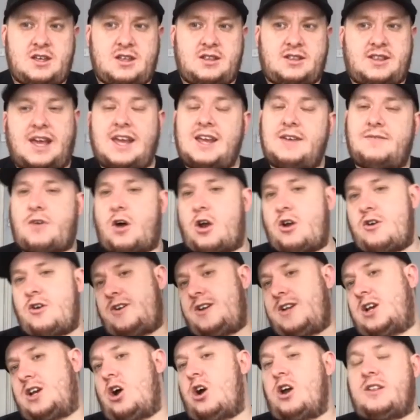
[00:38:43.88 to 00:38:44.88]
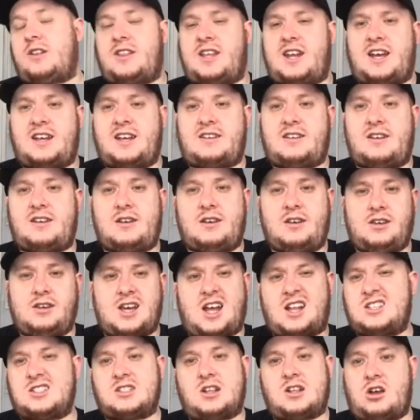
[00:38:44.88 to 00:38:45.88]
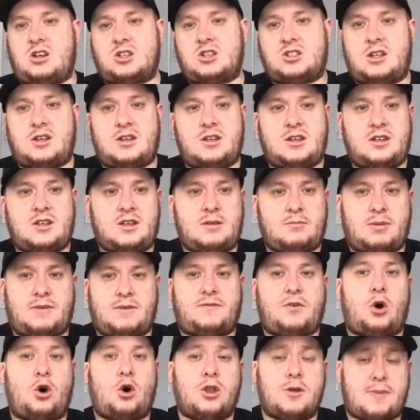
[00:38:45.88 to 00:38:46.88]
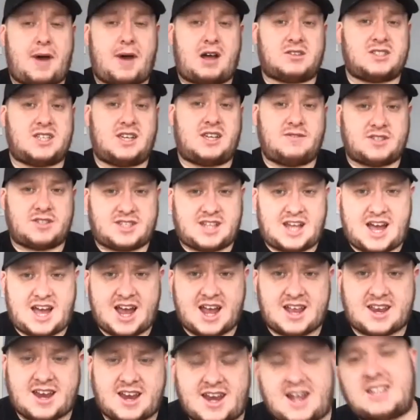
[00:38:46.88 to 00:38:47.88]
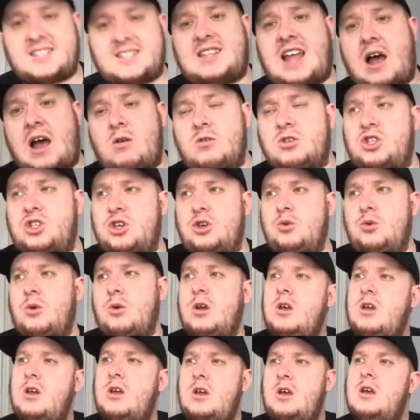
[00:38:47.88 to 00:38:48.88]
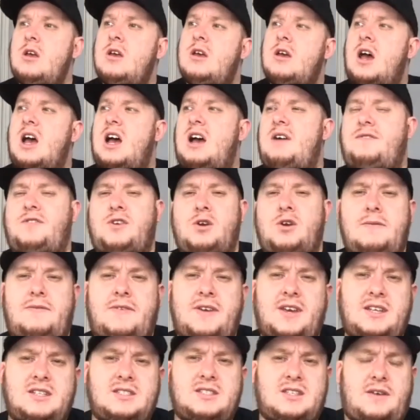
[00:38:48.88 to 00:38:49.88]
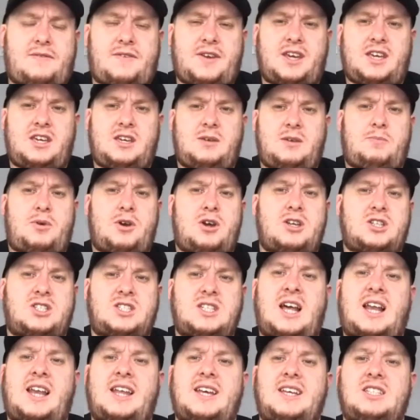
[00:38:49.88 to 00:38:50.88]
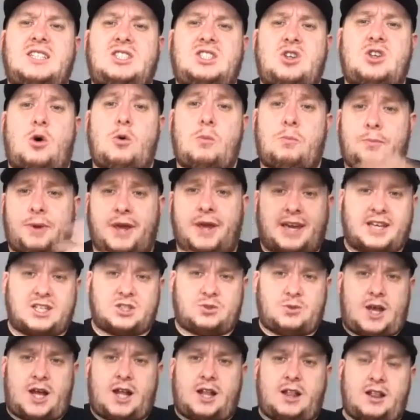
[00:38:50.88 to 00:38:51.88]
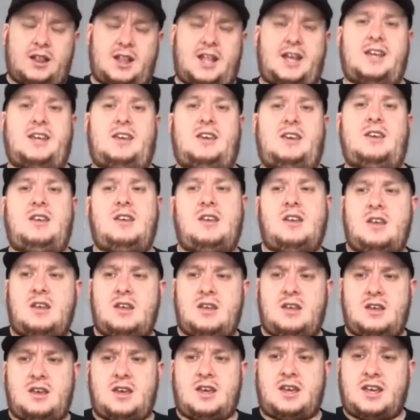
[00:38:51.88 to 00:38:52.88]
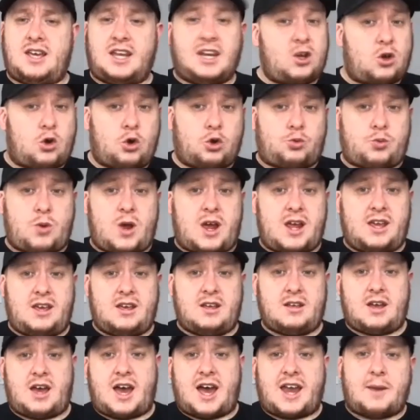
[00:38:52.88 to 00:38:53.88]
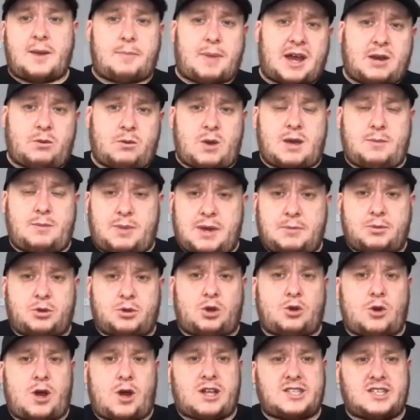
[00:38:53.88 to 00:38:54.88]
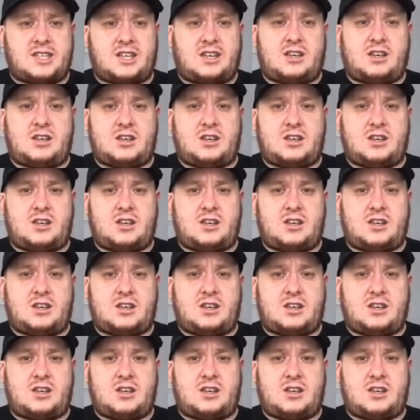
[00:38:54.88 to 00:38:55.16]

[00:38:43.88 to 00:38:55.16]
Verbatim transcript: they've already got in their head. Jan's lost before the battle's even started, and that's down to a few things. I think your personality is so big as well. Like in a good way and a bad way, people don't know how to.